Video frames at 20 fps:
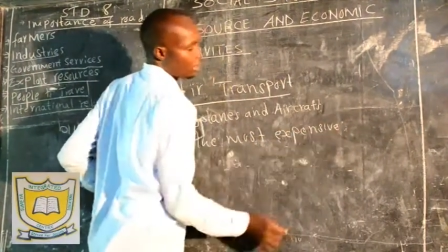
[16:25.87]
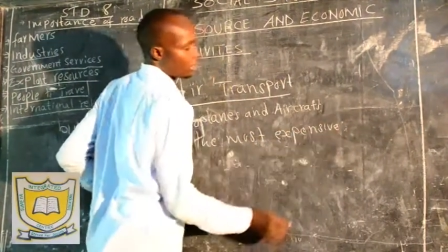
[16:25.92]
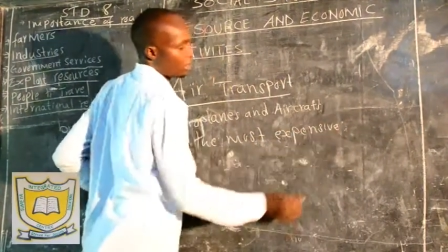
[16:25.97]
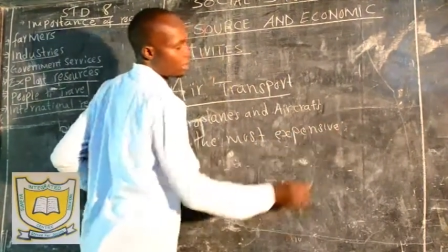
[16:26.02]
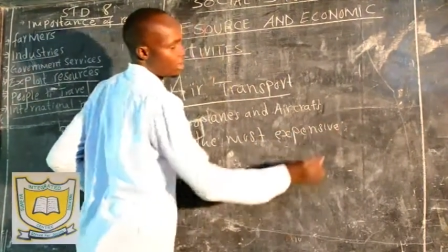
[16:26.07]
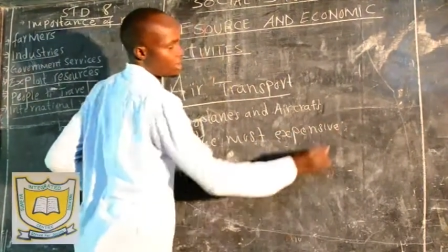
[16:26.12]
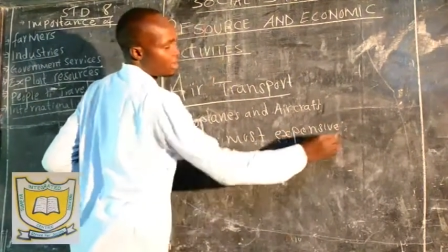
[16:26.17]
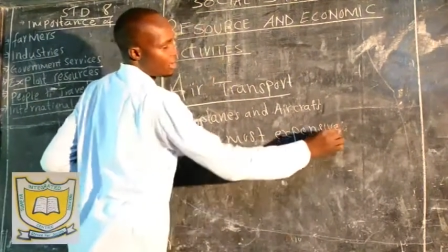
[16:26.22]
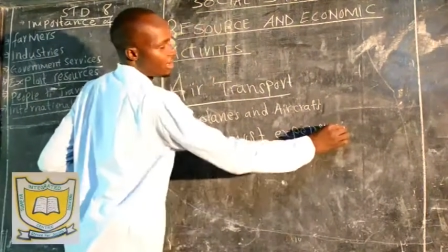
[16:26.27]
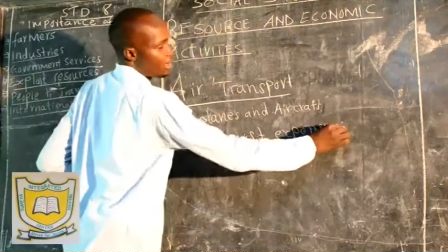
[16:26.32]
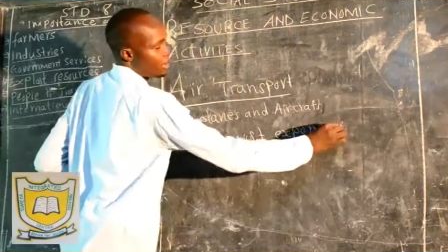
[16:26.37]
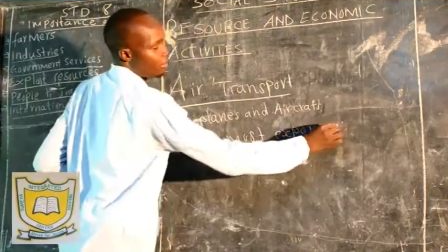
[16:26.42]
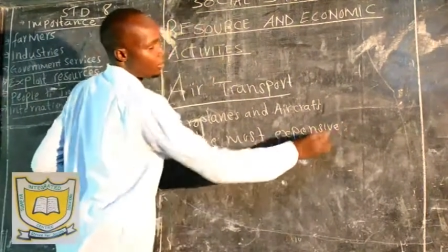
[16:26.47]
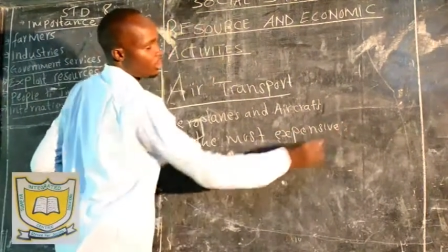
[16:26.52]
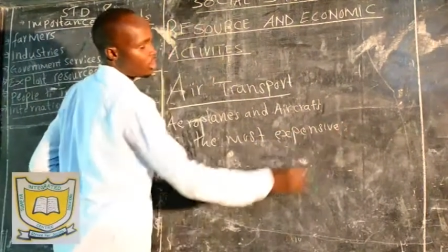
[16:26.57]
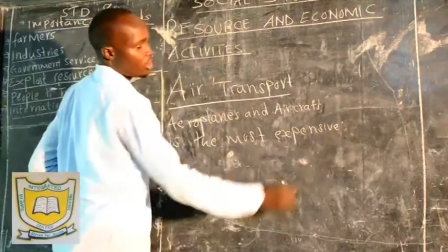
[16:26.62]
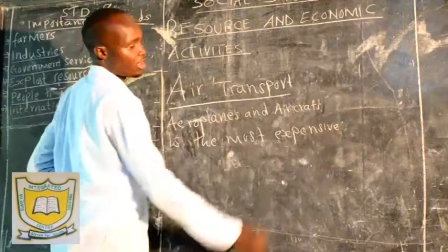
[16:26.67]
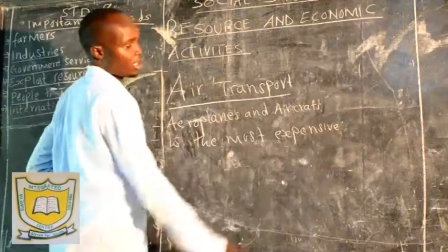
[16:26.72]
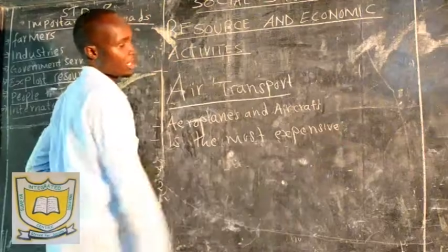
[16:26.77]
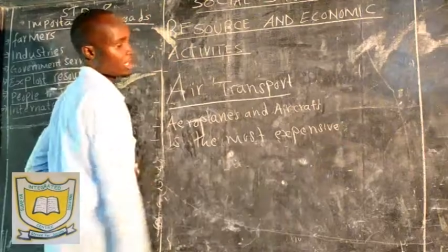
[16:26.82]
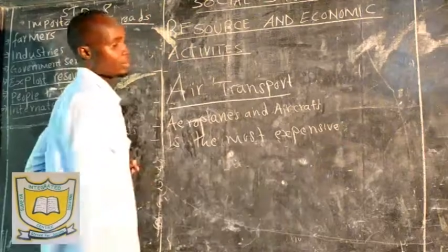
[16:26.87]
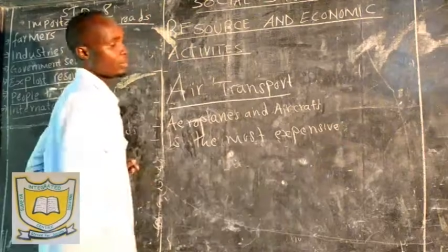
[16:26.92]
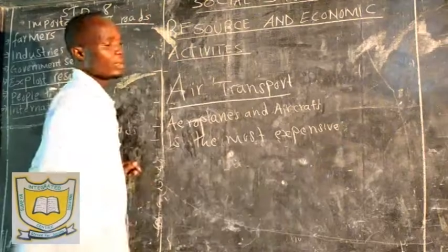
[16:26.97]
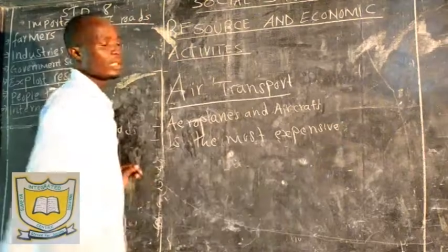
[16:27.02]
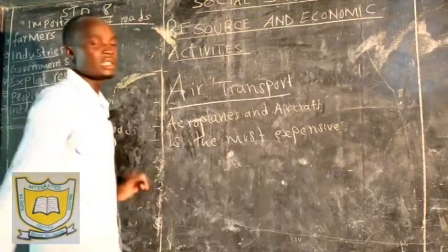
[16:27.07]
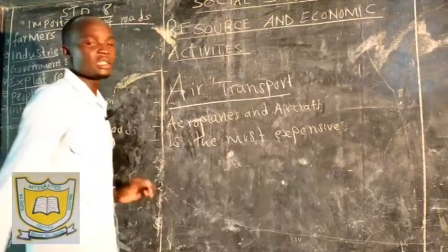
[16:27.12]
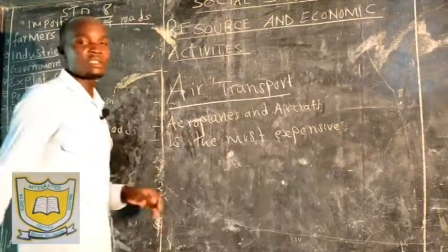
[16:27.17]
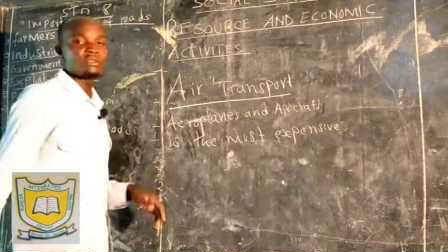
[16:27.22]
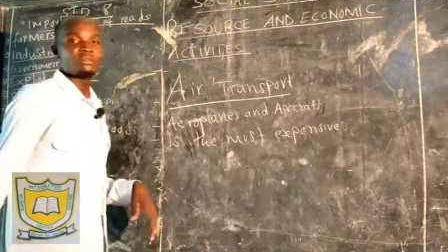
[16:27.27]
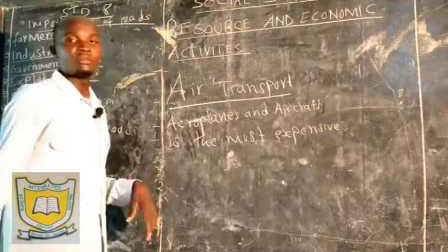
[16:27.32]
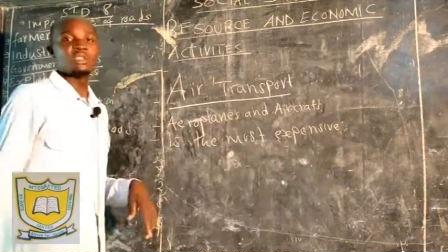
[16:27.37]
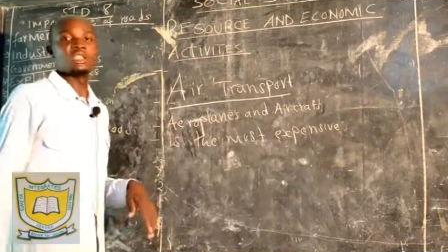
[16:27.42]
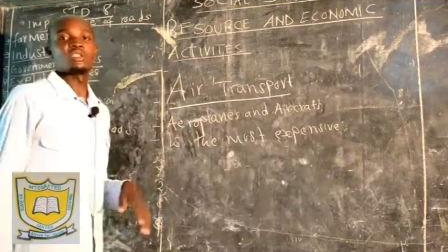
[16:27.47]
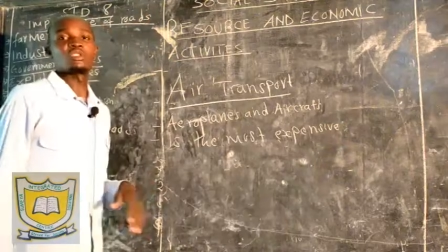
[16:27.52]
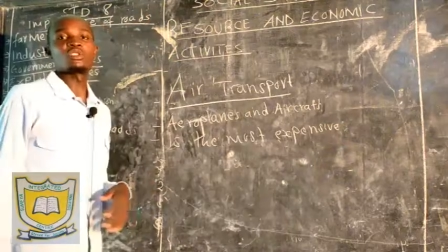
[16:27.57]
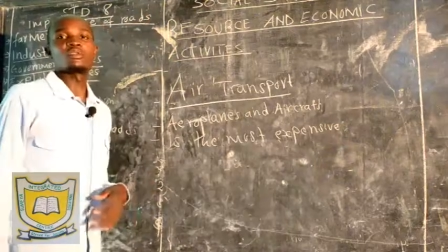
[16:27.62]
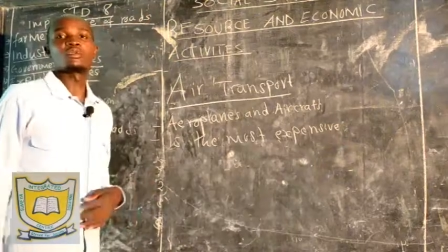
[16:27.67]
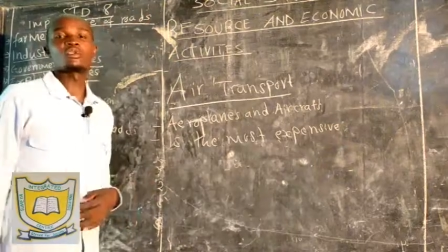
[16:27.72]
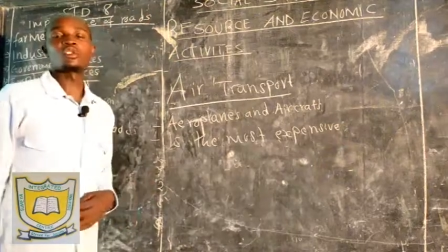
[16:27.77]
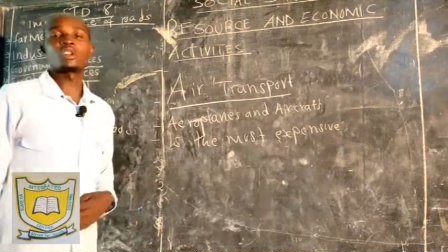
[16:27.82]
Is the most expensive
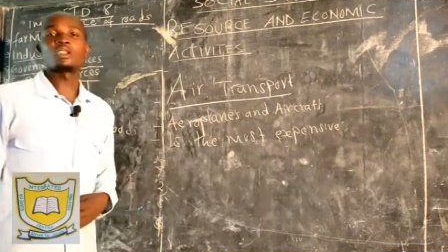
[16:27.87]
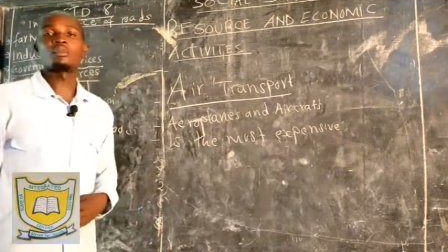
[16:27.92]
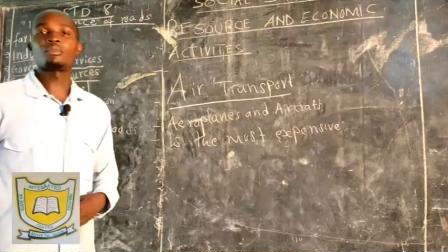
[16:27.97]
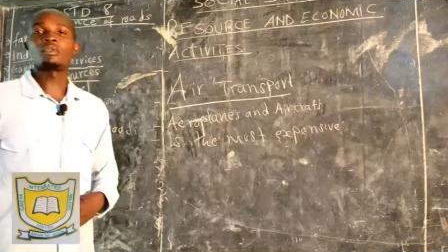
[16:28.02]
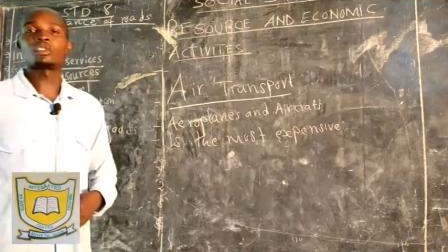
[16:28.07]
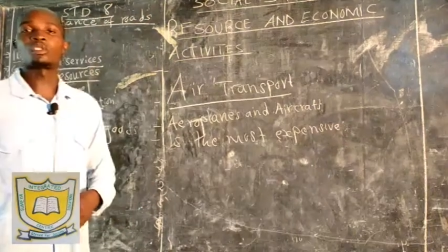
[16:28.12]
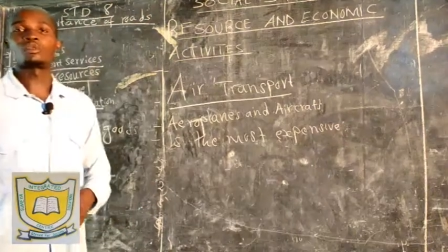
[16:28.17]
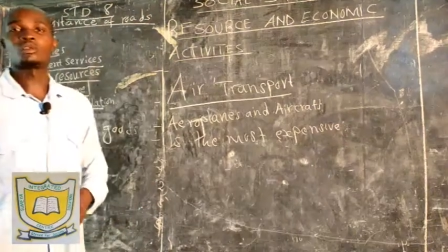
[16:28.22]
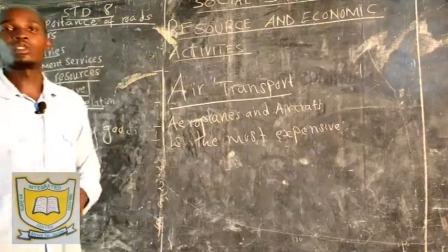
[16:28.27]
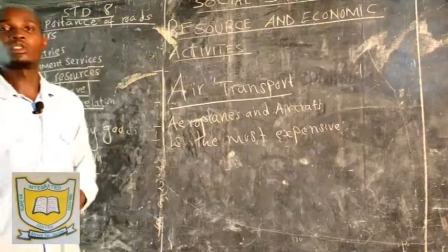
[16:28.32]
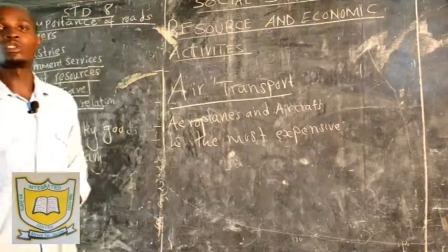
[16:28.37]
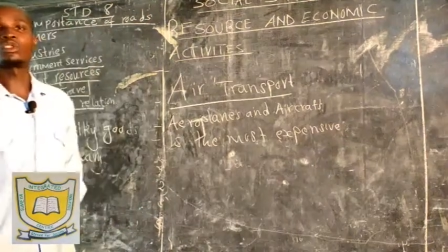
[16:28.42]
means of transport when you